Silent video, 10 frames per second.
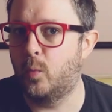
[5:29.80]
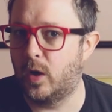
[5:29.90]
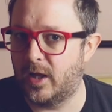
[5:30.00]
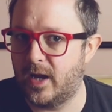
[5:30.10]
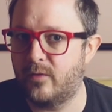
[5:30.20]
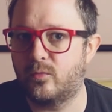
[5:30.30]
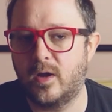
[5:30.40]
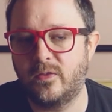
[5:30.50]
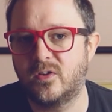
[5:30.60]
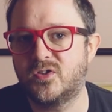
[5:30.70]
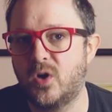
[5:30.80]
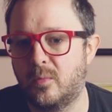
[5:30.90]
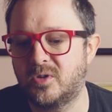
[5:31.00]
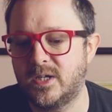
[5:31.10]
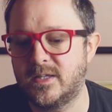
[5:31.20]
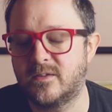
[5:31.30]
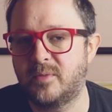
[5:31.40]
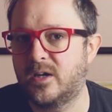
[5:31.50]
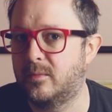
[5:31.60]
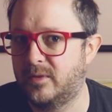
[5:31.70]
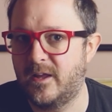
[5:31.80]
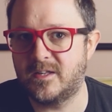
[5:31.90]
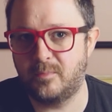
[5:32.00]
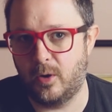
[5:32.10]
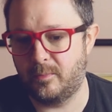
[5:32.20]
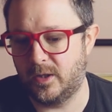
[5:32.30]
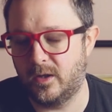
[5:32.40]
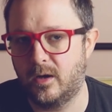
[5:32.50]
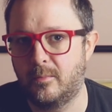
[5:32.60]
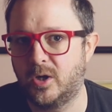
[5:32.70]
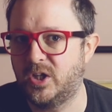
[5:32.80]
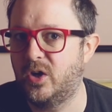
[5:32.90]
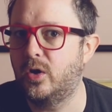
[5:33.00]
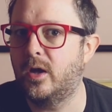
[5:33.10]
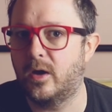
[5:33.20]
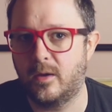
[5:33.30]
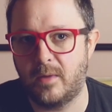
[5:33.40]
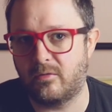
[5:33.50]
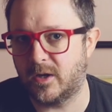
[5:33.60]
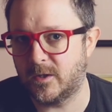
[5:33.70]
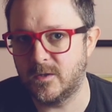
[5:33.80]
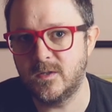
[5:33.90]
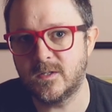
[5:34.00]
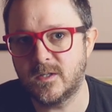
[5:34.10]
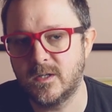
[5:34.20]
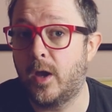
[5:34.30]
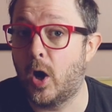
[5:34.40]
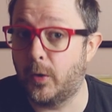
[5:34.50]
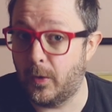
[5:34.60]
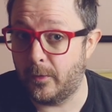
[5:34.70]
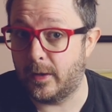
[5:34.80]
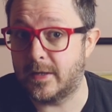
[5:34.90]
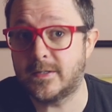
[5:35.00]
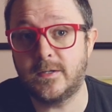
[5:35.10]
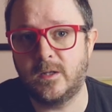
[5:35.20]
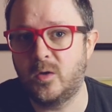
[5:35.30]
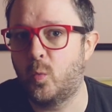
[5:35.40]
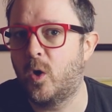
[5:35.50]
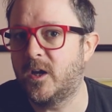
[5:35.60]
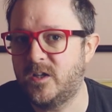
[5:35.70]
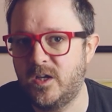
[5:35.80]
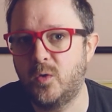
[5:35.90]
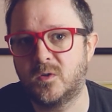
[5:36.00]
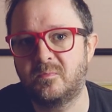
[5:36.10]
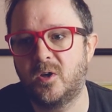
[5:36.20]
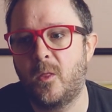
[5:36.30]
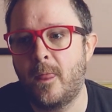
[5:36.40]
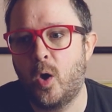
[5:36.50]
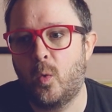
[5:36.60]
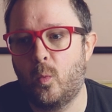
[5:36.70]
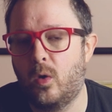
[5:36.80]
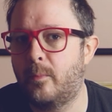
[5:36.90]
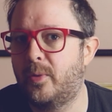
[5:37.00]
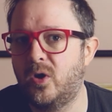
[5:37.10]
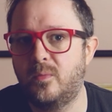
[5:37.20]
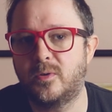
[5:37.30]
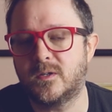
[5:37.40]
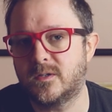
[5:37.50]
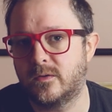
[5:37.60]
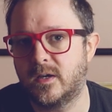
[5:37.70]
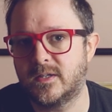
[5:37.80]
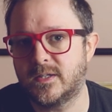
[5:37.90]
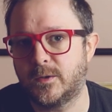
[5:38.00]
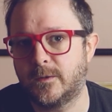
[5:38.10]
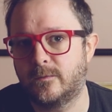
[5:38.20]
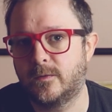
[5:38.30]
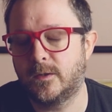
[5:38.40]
And while I have read that top sheets have become less popular among younger Americans, they are nonetheless still in wide use. But what purpose do they serve?